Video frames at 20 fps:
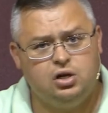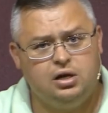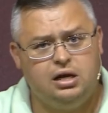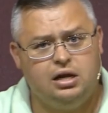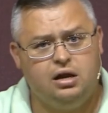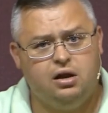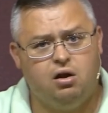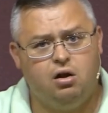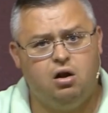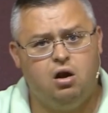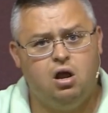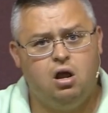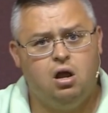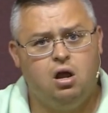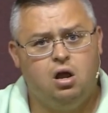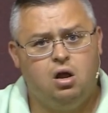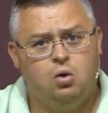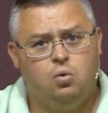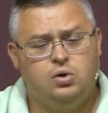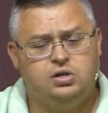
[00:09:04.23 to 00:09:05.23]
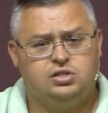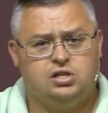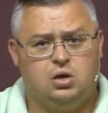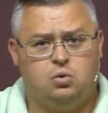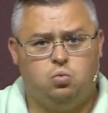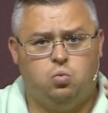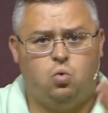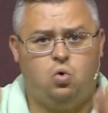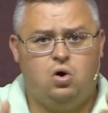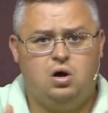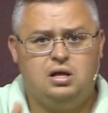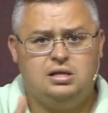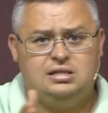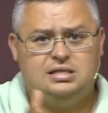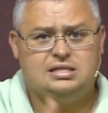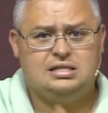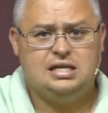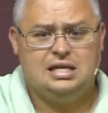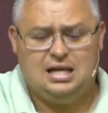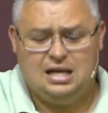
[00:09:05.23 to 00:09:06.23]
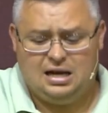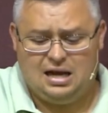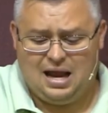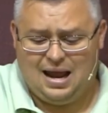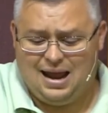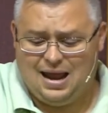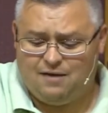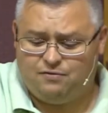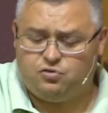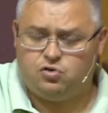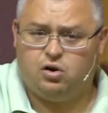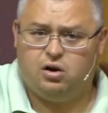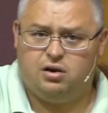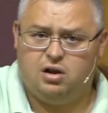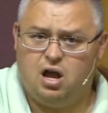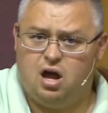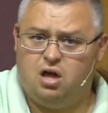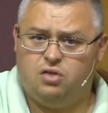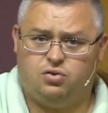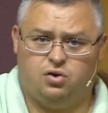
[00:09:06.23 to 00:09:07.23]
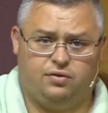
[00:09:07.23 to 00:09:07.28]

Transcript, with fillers: here we see one sin after another.